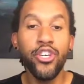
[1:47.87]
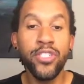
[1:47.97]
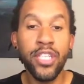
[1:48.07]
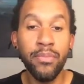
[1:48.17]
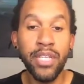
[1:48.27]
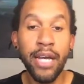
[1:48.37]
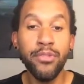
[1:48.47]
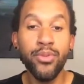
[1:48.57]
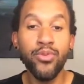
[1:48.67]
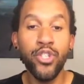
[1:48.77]

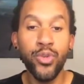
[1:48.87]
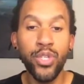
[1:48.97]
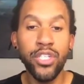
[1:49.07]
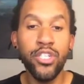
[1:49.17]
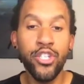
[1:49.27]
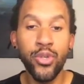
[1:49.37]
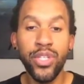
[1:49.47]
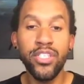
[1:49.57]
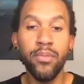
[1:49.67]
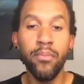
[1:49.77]
Sometimes you do need to do
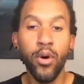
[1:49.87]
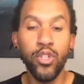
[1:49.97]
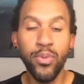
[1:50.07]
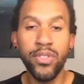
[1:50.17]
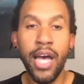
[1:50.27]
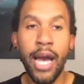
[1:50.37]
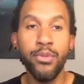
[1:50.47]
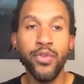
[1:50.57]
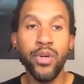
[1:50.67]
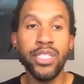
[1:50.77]
this multiple
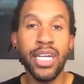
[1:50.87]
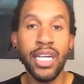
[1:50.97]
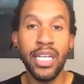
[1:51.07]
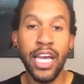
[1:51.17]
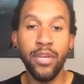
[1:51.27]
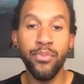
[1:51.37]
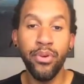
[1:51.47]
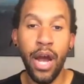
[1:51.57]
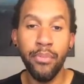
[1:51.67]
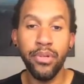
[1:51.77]
times for it to connect
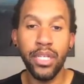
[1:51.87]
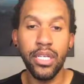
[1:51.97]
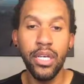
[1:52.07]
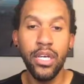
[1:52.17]
properly.